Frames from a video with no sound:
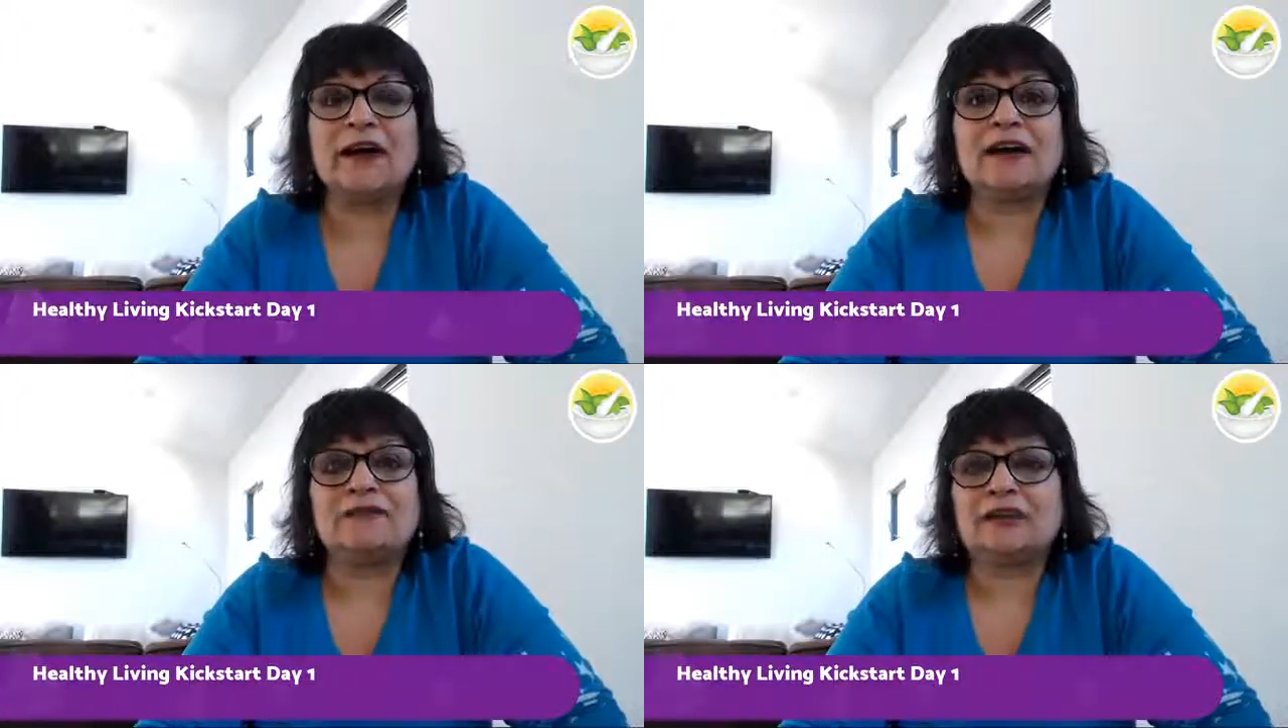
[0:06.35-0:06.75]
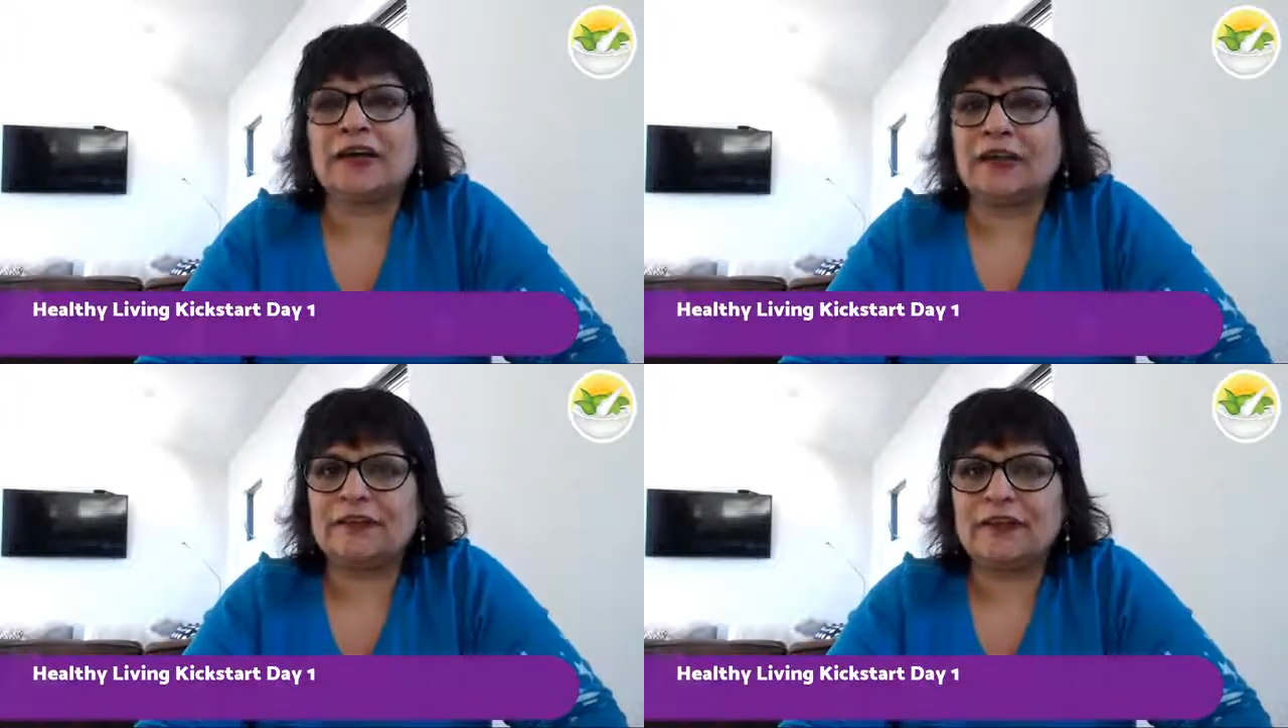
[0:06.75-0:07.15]
of your
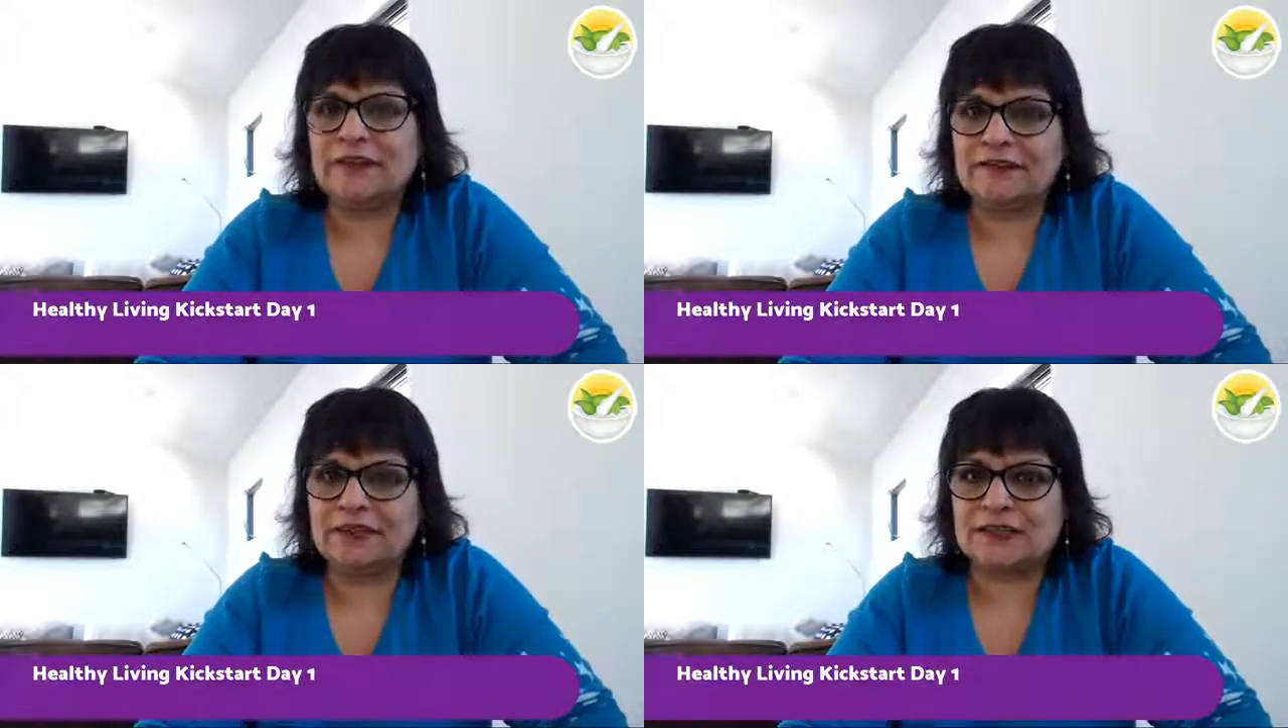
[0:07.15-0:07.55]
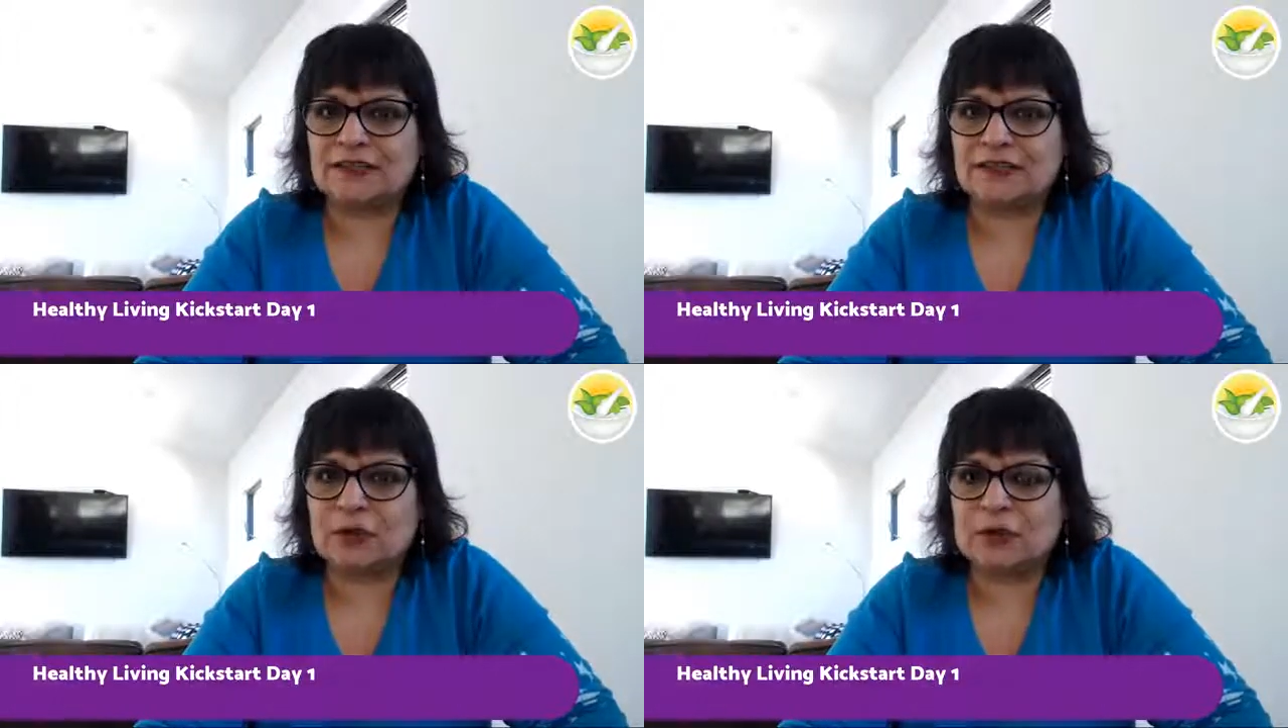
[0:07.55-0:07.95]
Healthy Living
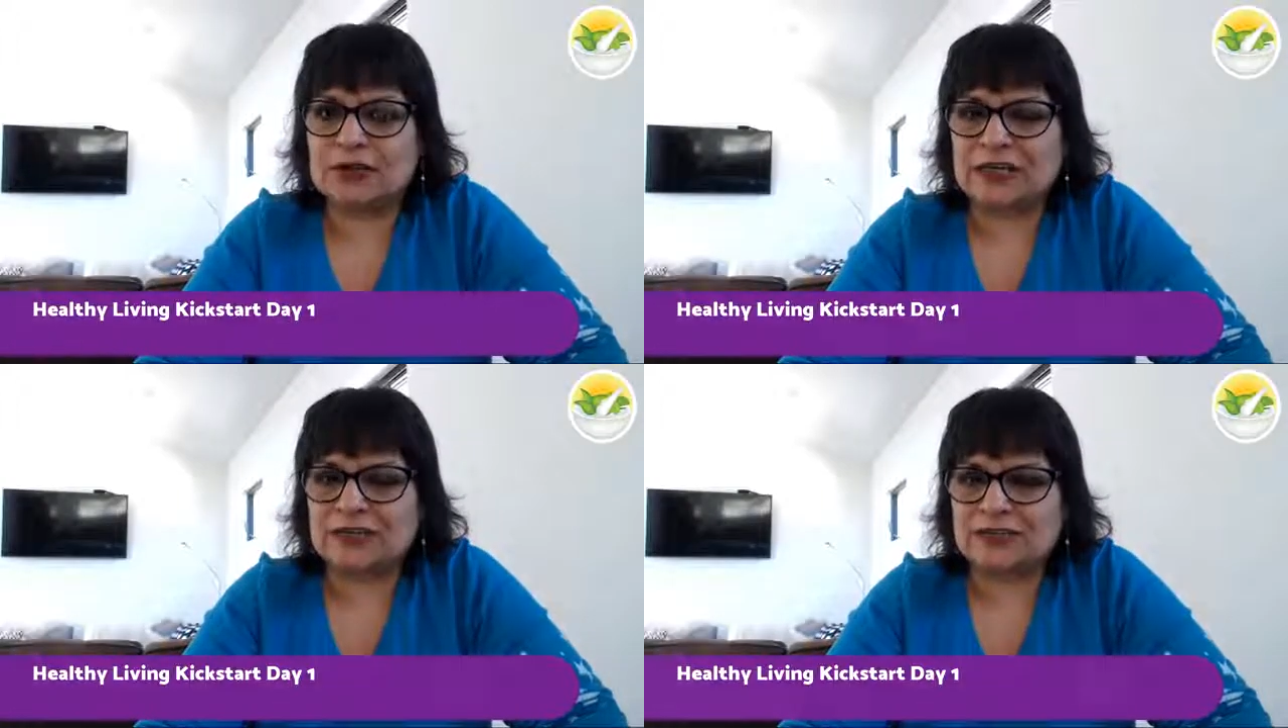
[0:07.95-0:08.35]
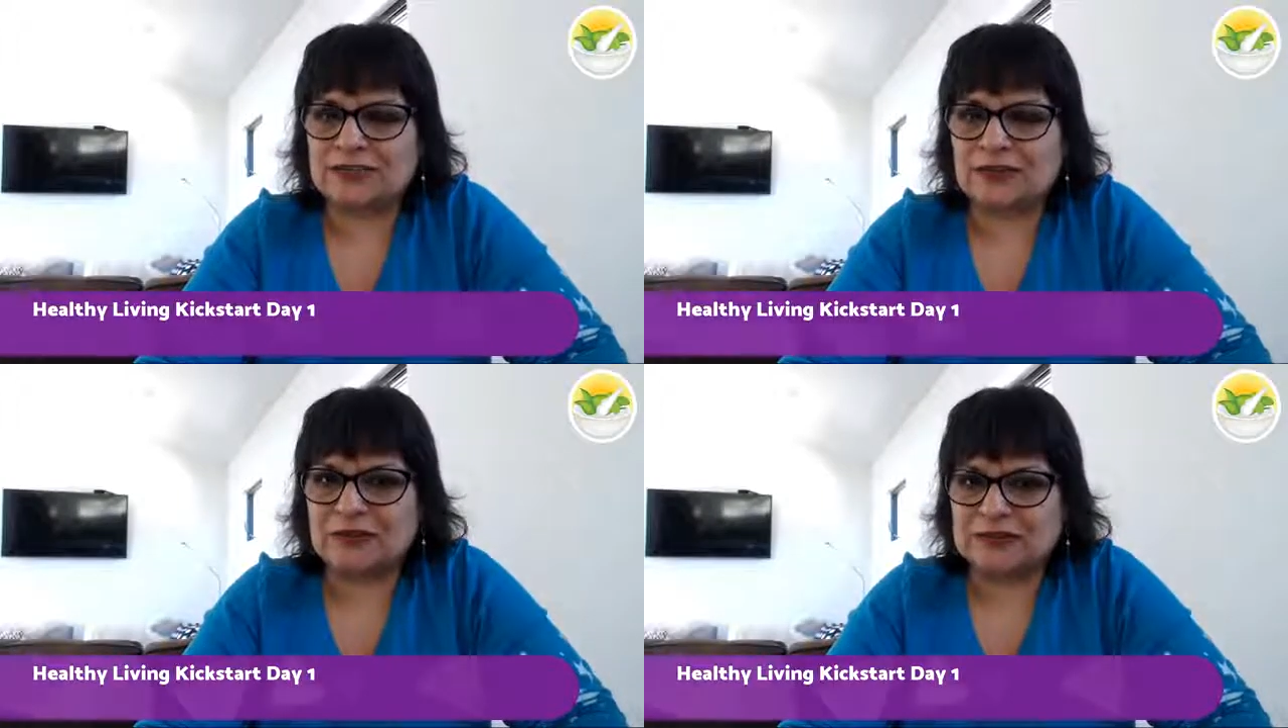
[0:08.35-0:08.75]
Summer
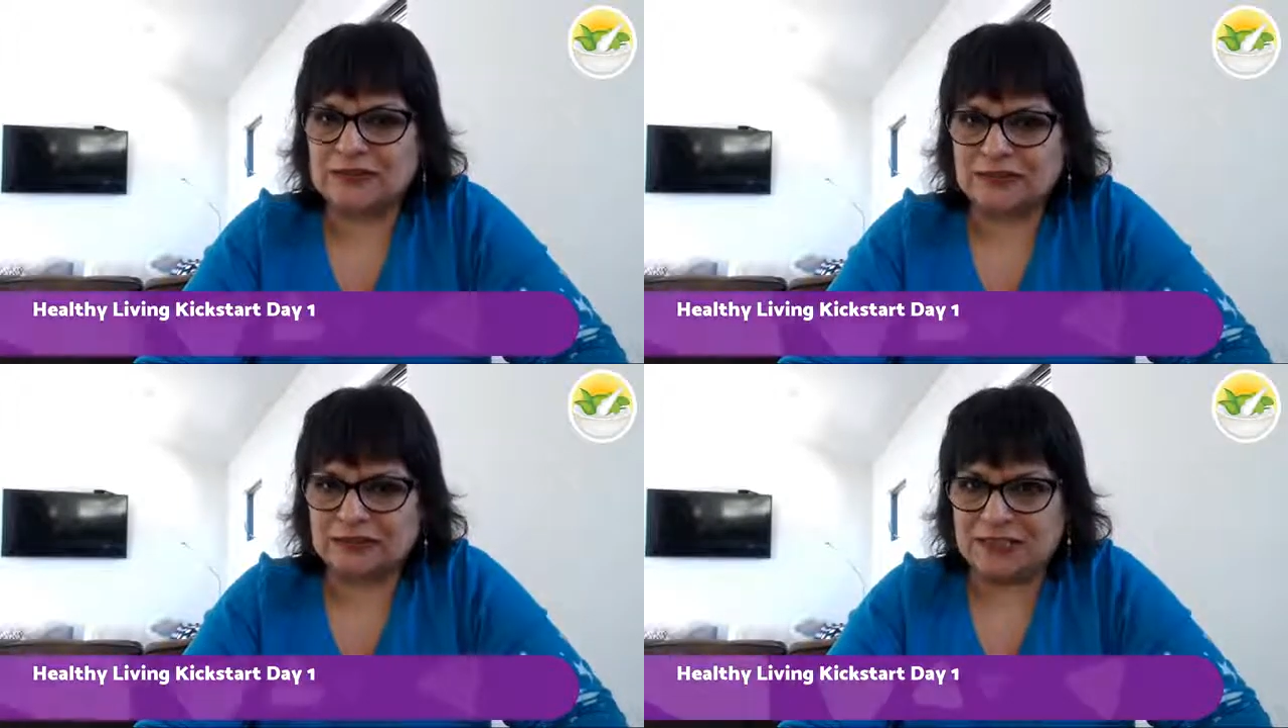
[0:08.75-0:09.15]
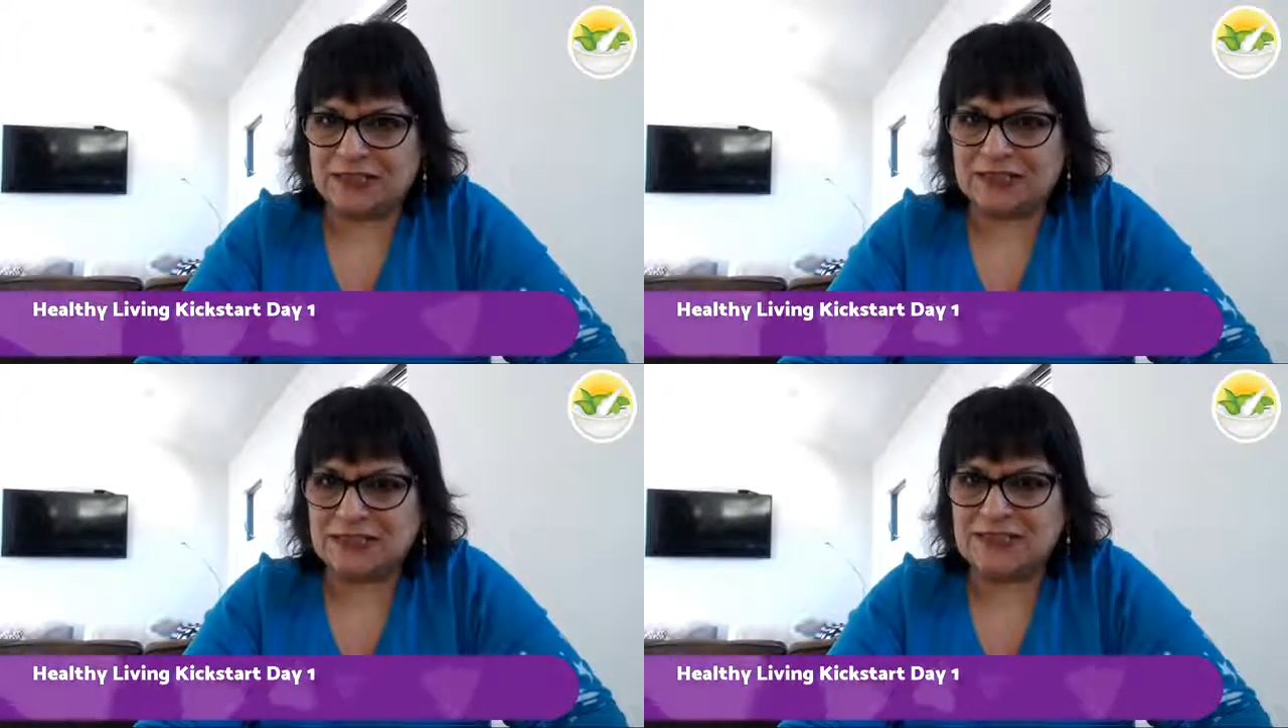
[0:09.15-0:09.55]
Kickstart
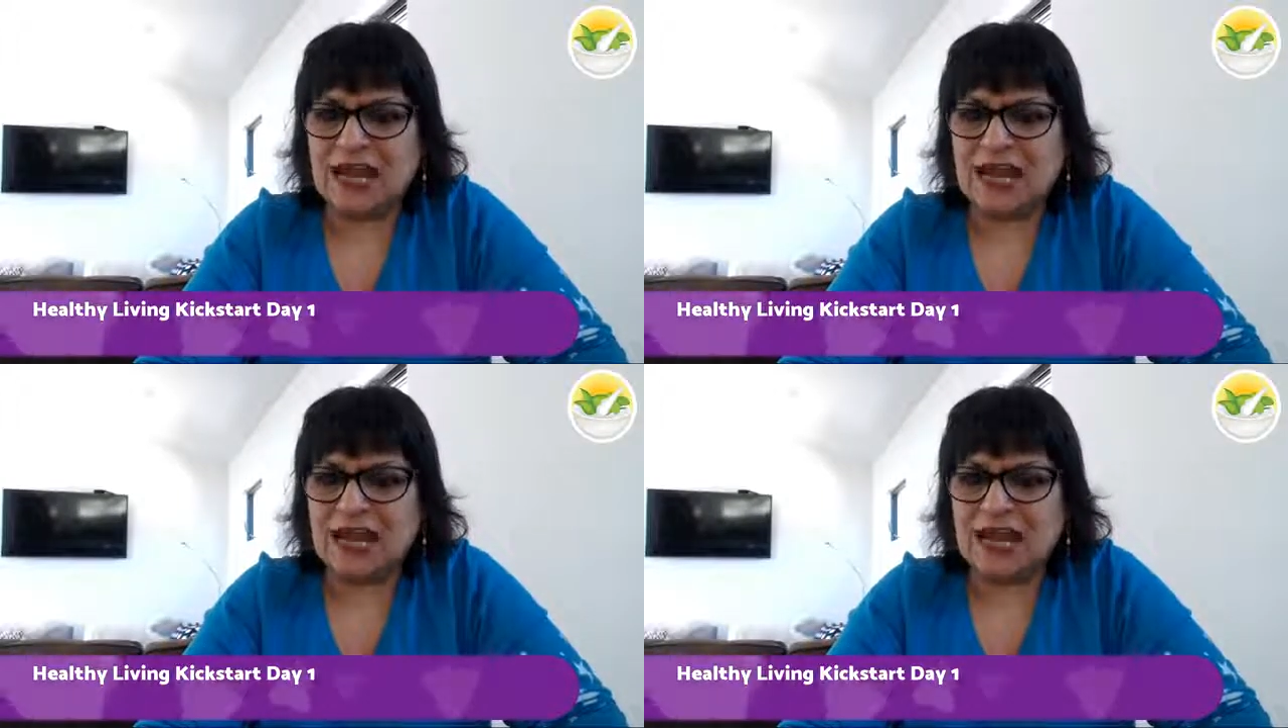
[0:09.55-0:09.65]
series,